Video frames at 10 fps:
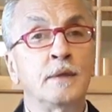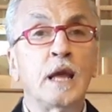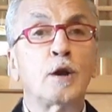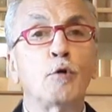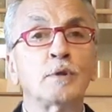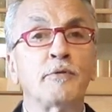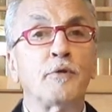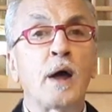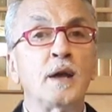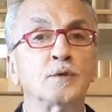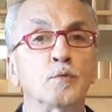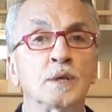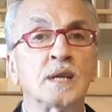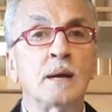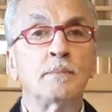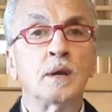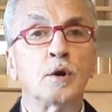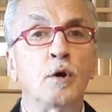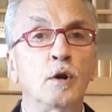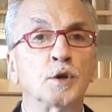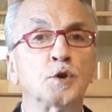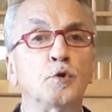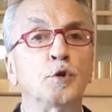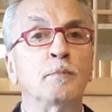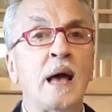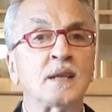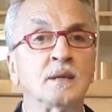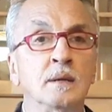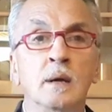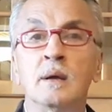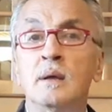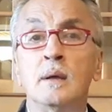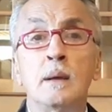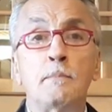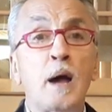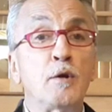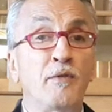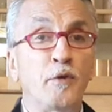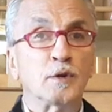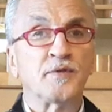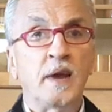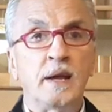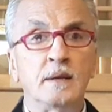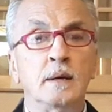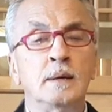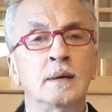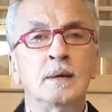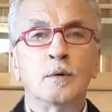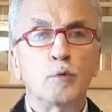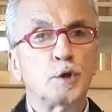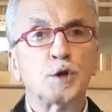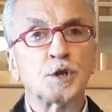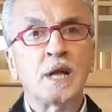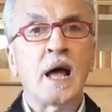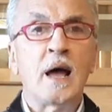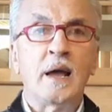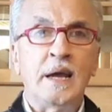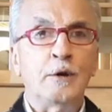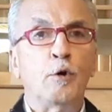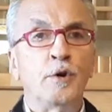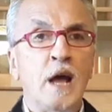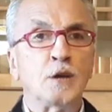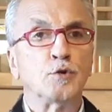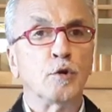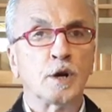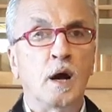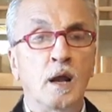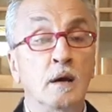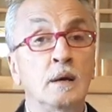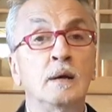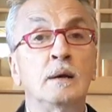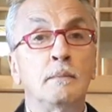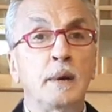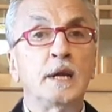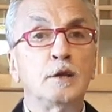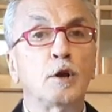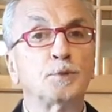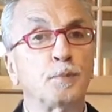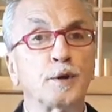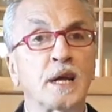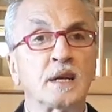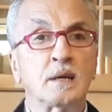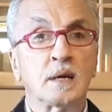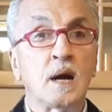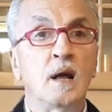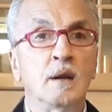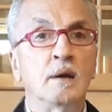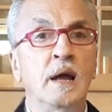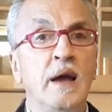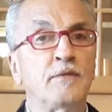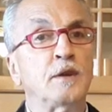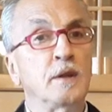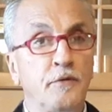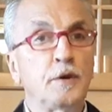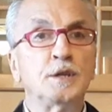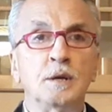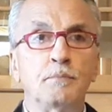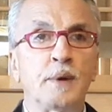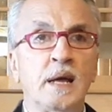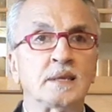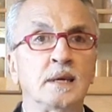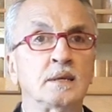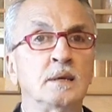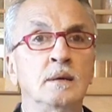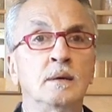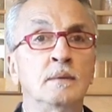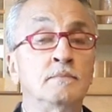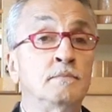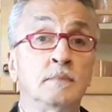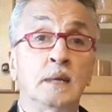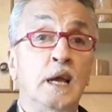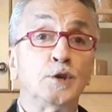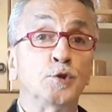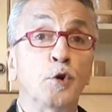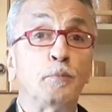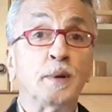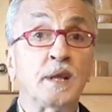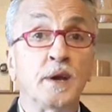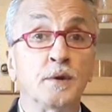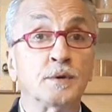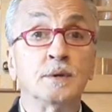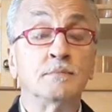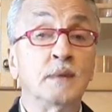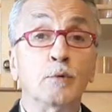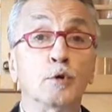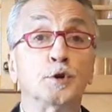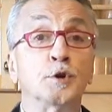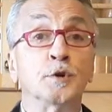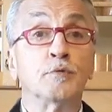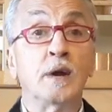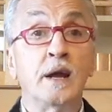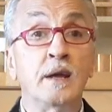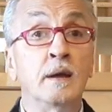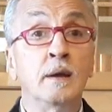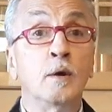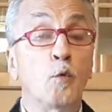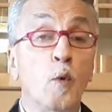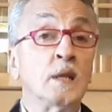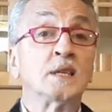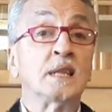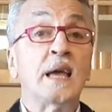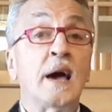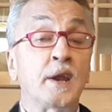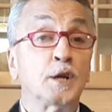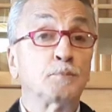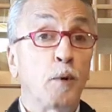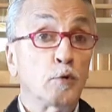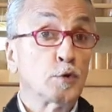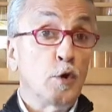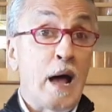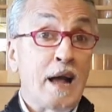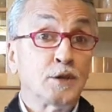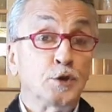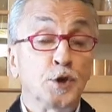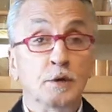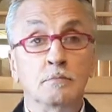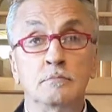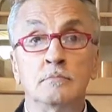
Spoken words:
They coat the fries with something called sodium acid pyrophosphate, which is not an all-natural color, but it does protect the color after the freezing process. As you know, potatoes, they will turn gray once they are exposed to oxygen.